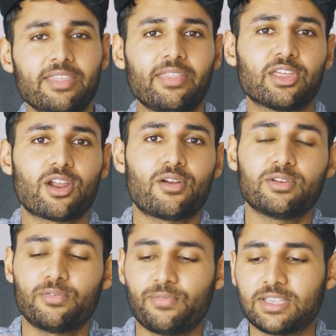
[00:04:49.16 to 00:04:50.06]
than the
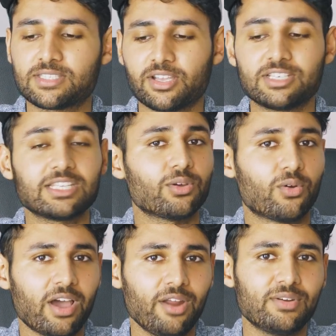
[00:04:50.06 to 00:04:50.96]
current Face ID
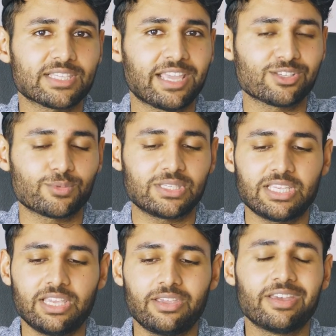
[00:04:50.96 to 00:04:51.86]
or iris scanners we
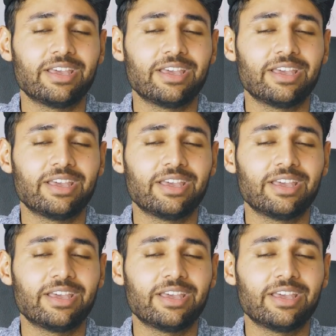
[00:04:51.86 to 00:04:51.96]
see